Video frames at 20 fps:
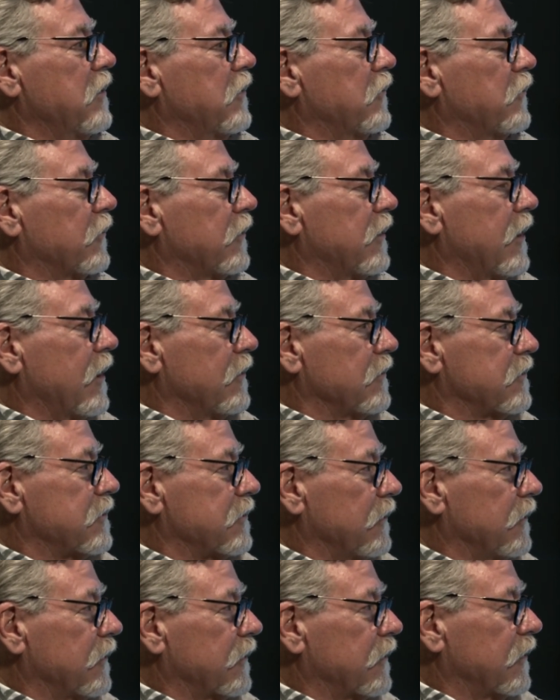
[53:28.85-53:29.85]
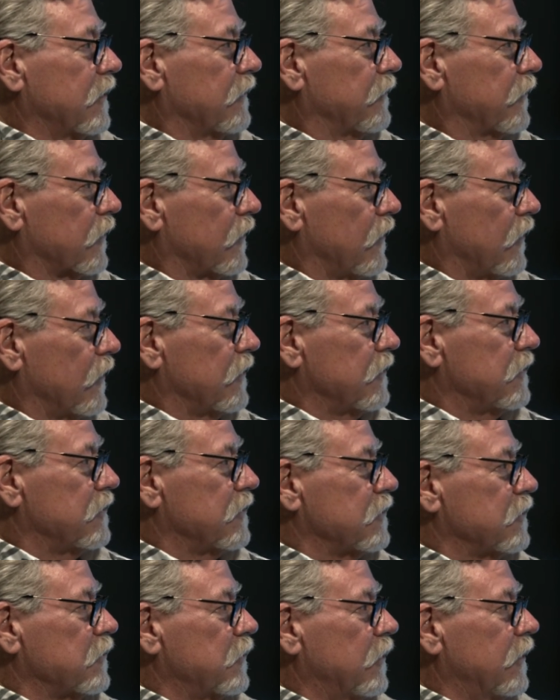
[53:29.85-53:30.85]
We're now selling gift cards
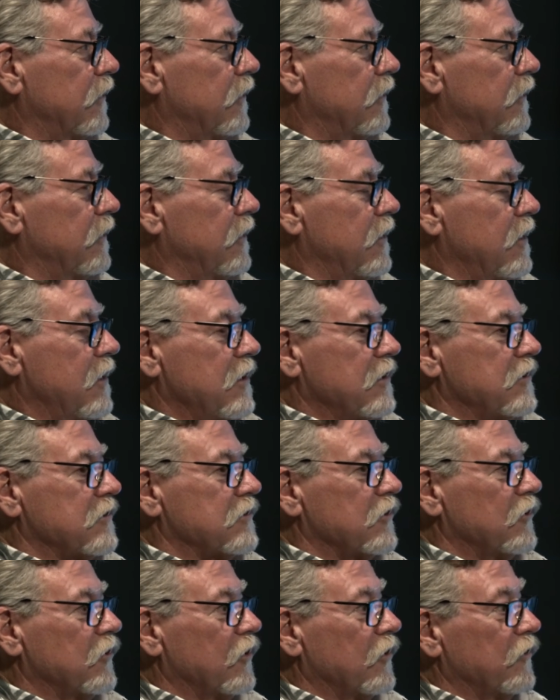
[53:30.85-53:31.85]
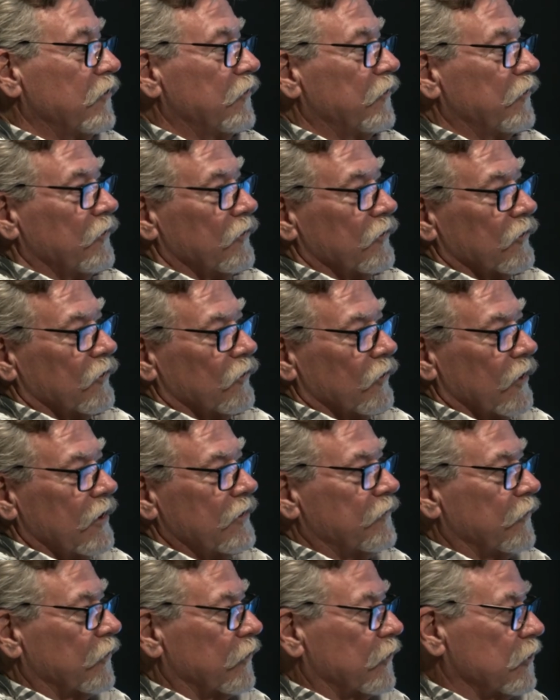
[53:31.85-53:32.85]
as well. So great
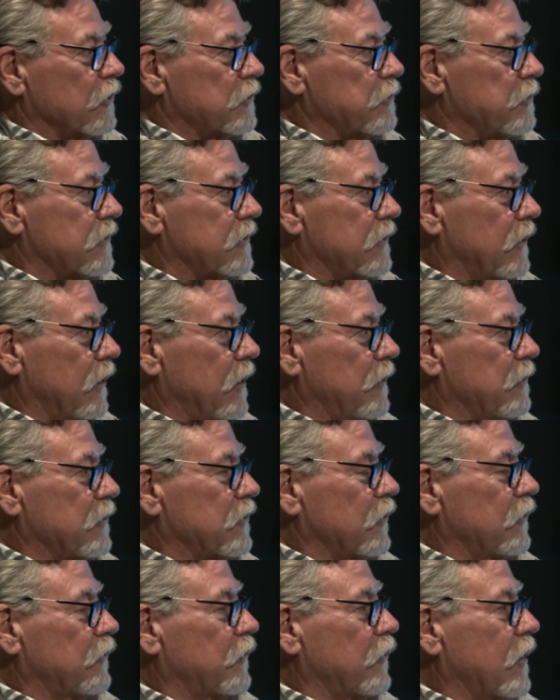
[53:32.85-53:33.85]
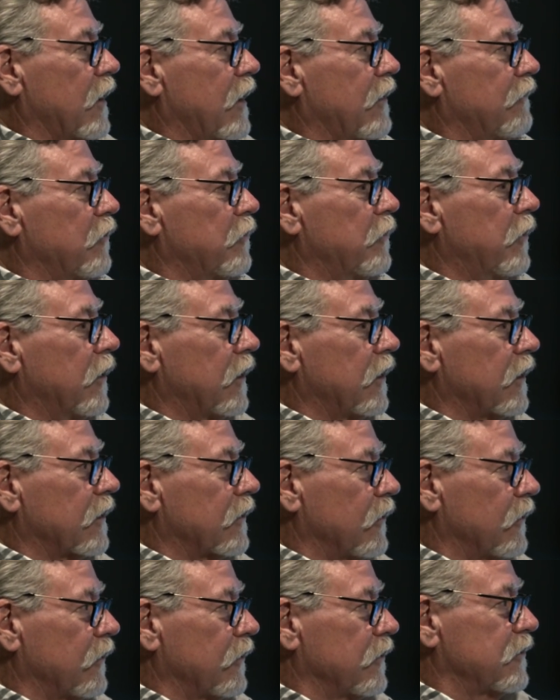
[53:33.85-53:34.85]
for Christmas time. So if you have a budding
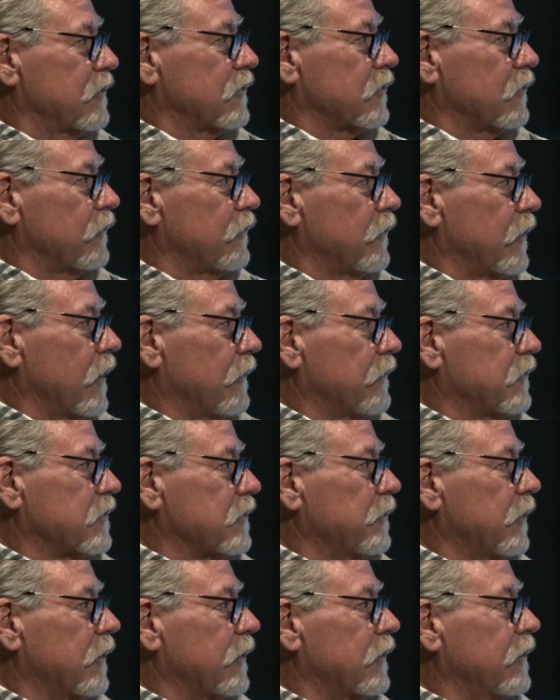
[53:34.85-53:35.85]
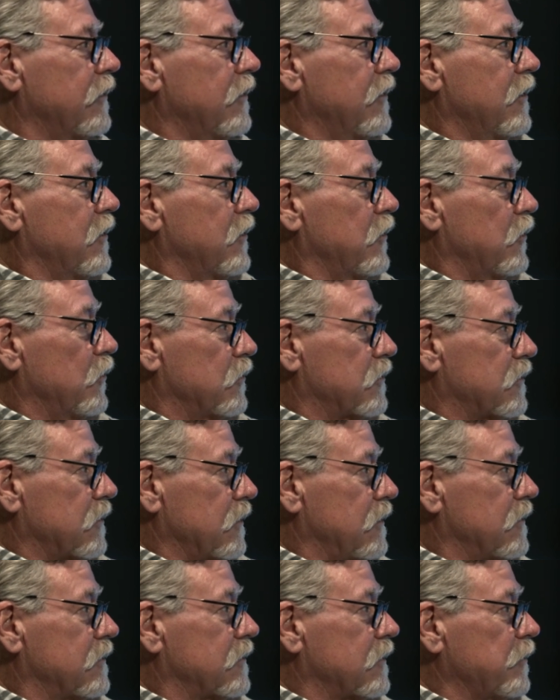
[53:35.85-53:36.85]
artist or if you have somebody who's
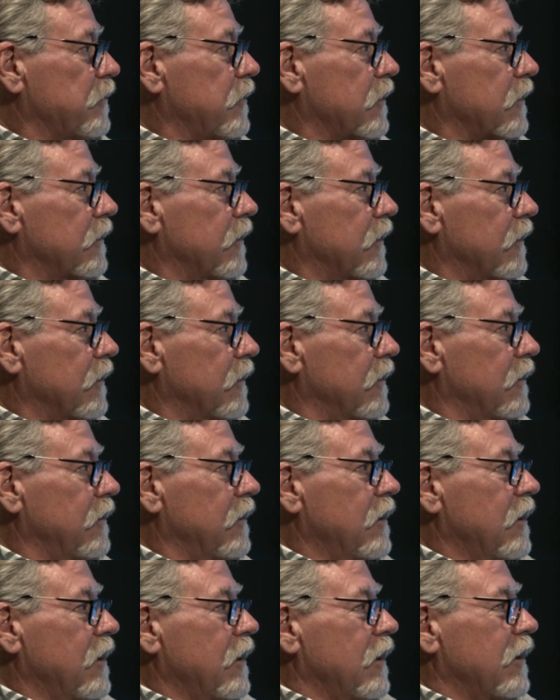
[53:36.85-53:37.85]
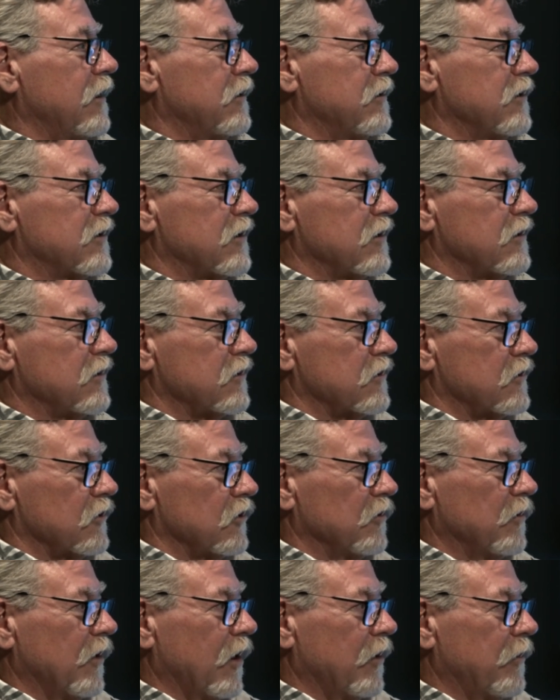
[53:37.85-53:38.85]
seen something there and just isn't sure
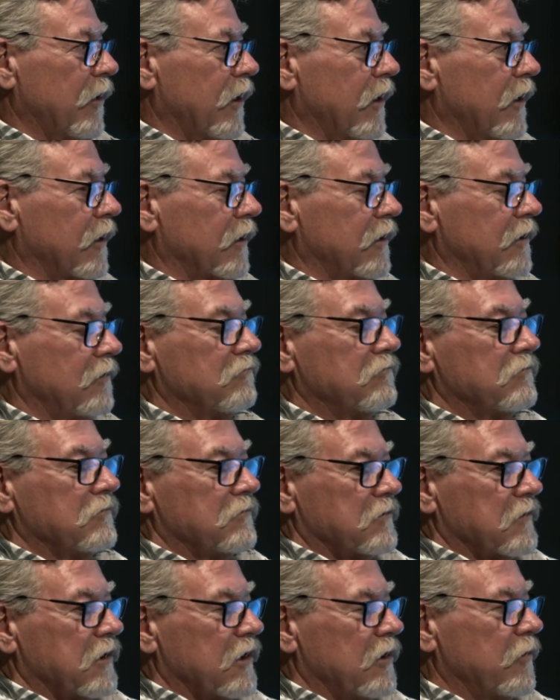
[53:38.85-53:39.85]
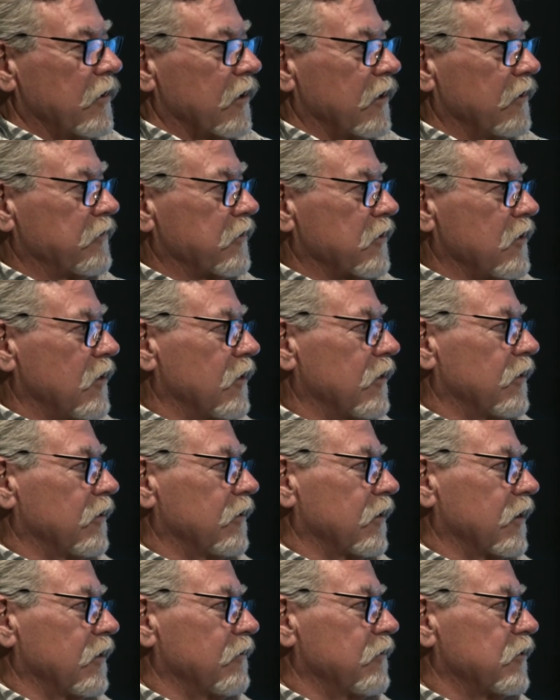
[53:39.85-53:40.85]
about buying it, get them a gift card
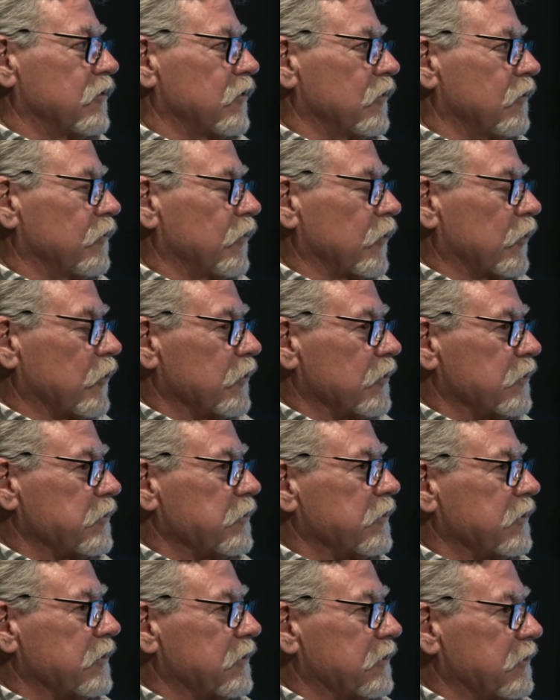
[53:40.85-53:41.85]
and give it to them for Christmas.